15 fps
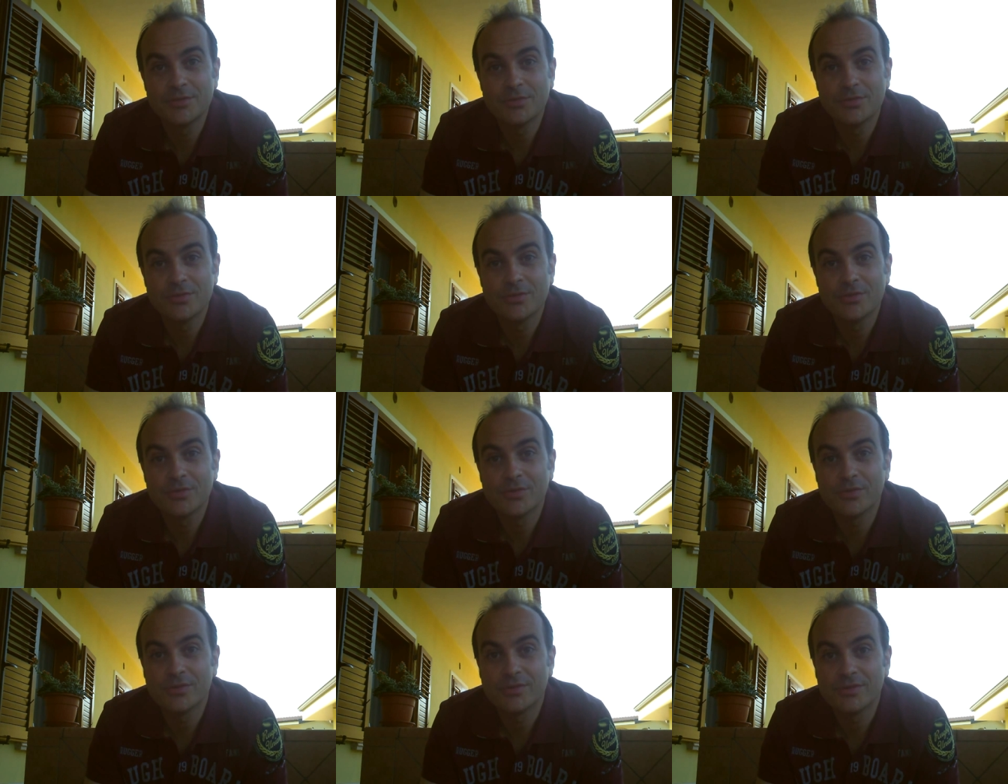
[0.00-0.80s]

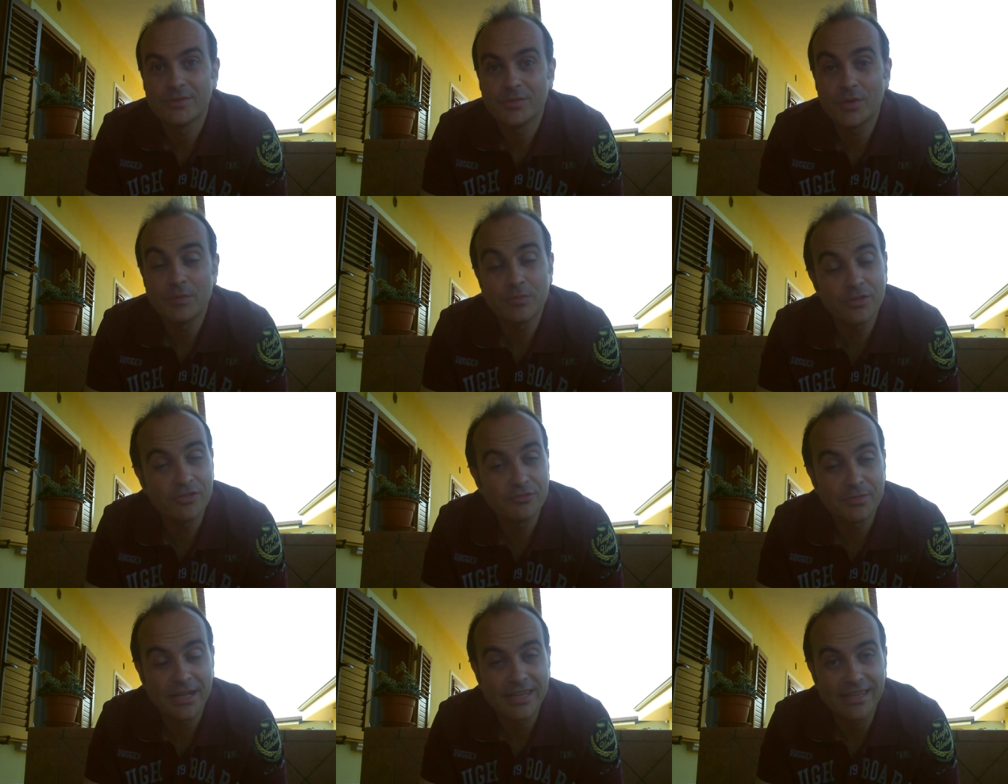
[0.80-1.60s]
to
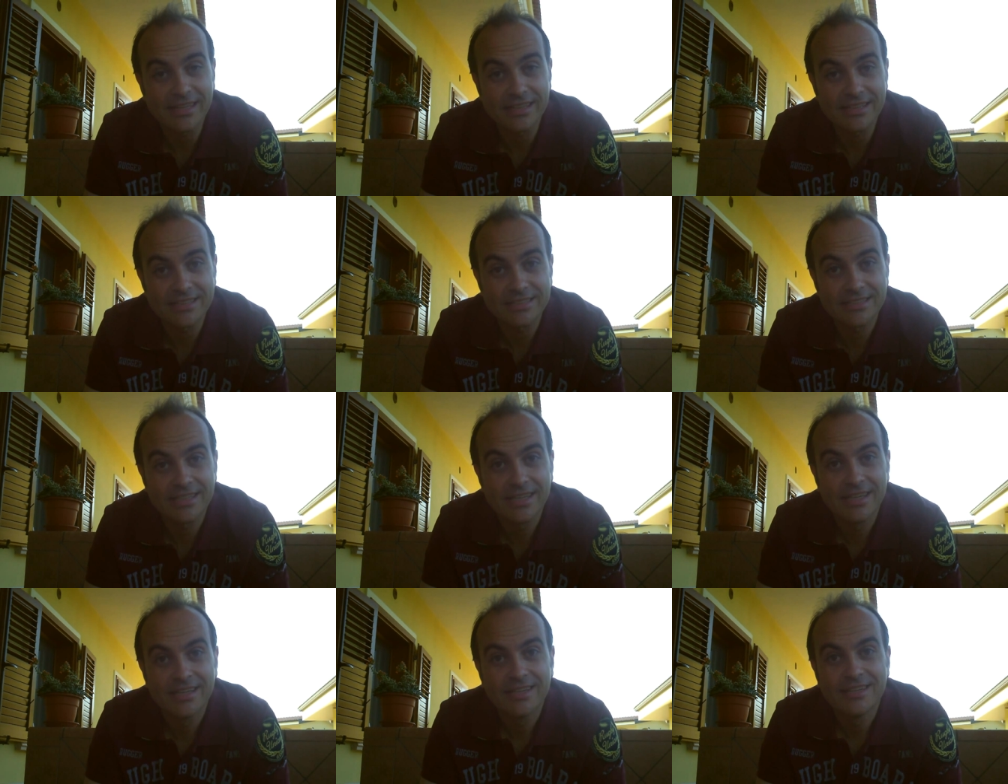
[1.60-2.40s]
improve my English.